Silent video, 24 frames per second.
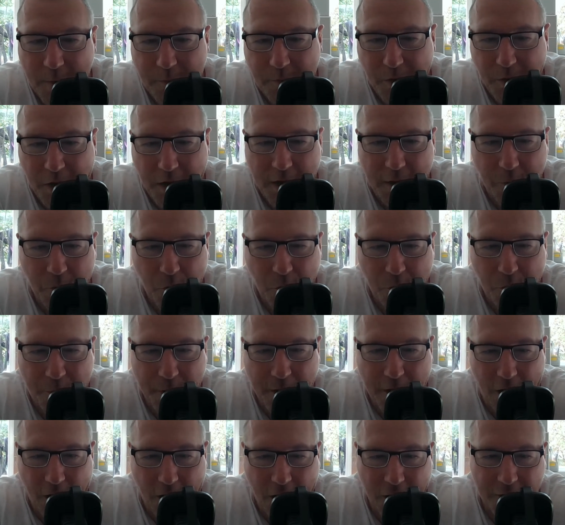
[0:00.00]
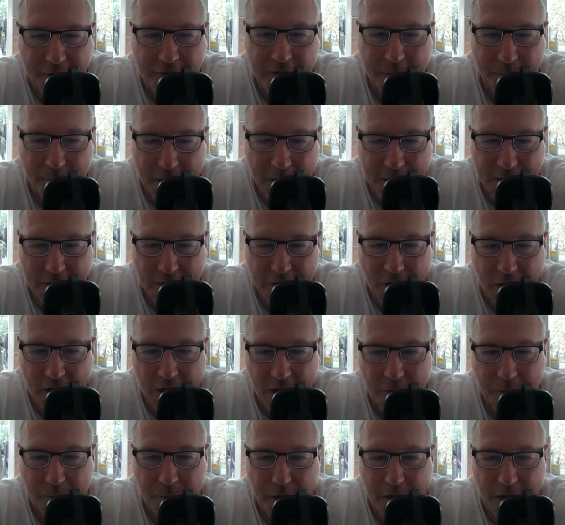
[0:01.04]
Brighton will be harder than Man
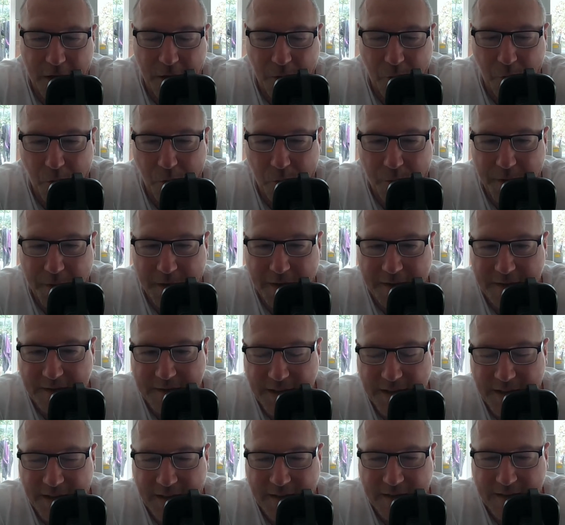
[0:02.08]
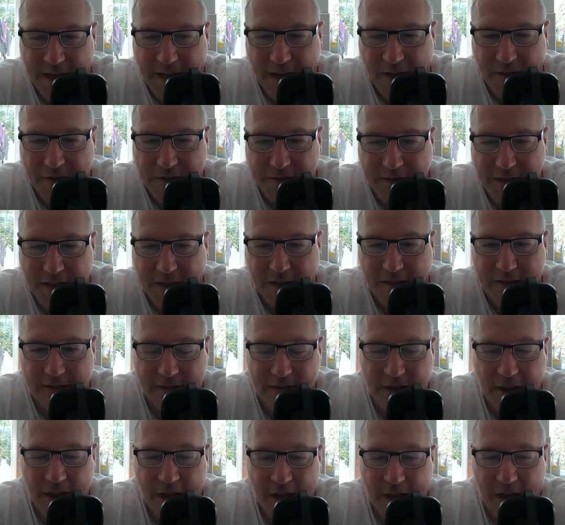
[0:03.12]
United, but it will be 6 out of 6
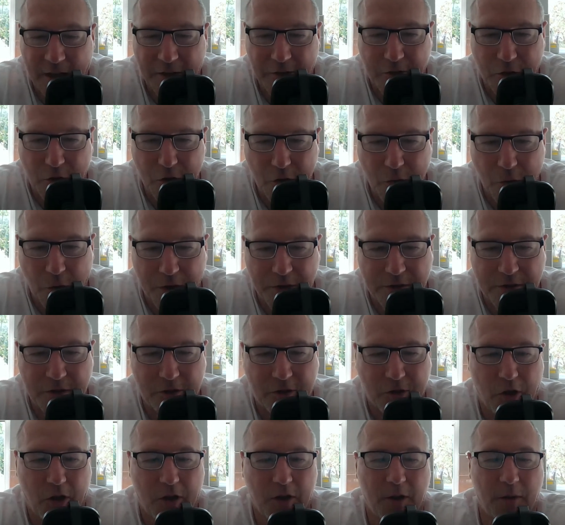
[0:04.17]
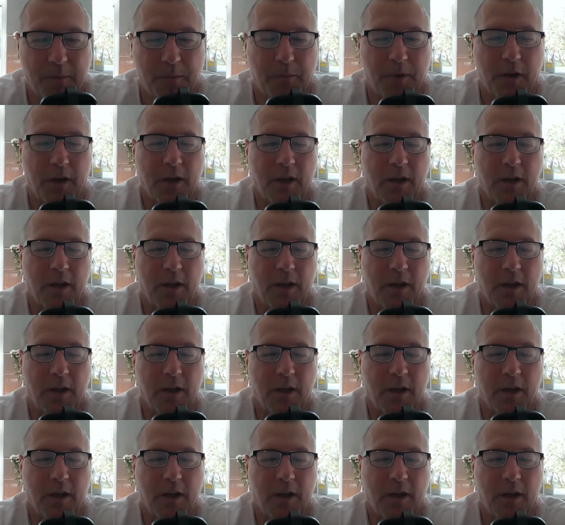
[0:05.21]
and 2-1 to Tottenham.